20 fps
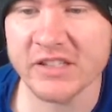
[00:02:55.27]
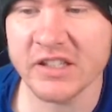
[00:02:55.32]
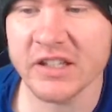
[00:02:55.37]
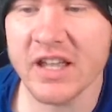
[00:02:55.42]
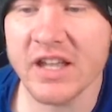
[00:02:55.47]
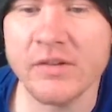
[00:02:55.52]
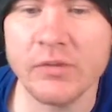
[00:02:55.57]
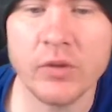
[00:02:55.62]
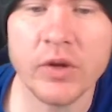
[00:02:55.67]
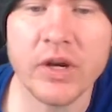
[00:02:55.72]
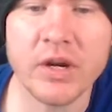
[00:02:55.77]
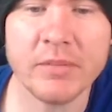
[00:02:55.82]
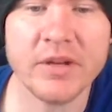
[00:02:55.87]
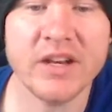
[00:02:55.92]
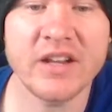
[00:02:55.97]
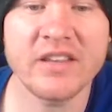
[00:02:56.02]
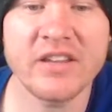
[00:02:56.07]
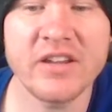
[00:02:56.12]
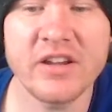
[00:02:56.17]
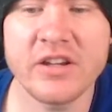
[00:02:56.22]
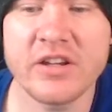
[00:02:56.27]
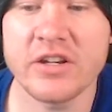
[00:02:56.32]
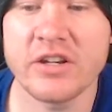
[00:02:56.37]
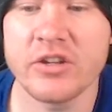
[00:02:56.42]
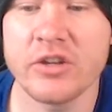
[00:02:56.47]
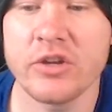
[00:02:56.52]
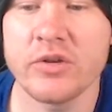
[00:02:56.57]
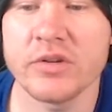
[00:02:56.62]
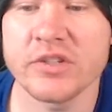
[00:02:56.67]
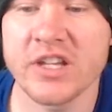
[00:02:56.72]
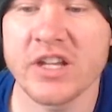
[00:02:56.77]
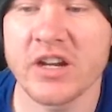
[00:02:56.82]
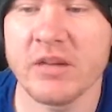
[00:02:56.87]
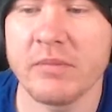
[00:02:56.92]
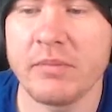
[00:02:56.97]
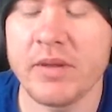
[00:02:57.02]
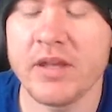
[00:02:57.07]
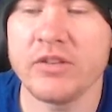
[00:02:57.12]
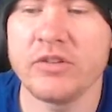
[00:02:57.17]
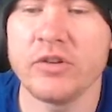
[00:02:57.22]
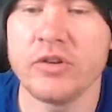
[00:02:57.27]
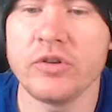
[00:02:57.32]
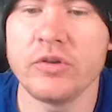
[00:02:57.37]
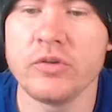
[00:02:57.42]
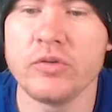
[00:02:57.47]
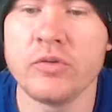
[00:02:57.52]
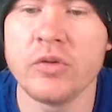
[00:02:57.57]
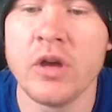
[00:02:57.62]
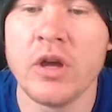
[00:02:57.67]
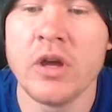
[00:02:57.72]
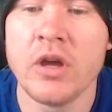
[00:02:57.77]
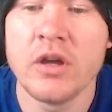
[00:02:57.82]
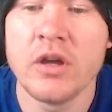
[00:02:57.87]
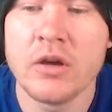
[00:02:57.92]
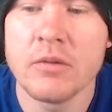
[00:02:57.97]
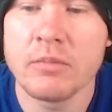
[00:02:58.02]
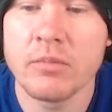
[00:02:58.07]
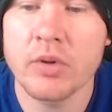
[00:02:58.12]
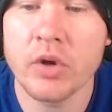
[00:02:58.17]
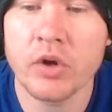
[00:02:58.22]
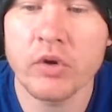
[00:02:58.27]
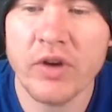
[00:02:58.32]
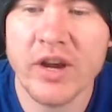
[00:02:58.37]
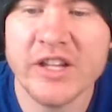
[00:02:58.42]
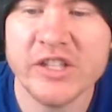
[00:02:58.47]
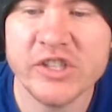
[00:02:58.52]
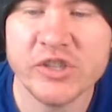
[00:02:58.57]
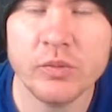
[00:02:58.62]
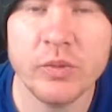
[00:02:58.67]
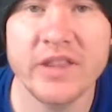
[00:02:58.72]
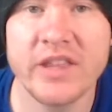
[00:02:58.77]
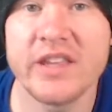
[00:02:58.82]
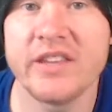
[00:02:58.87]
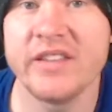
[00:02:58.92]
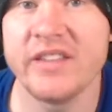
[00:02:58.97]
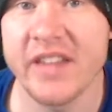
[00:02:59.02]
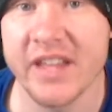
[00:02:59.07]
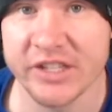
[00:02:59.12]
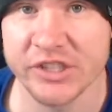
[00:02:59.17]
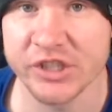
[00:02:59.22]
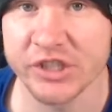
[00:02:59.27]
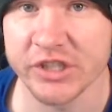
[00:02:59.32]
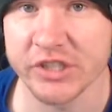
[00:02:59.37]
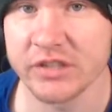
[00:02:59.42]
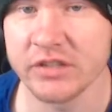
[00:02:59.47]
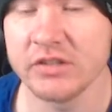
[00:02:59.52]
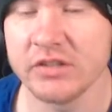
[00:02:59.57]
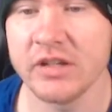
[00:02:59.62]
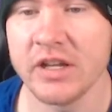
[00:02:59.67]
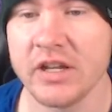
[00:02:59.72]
A lot of what I'm going to tell you to do is going to be to progress with intention.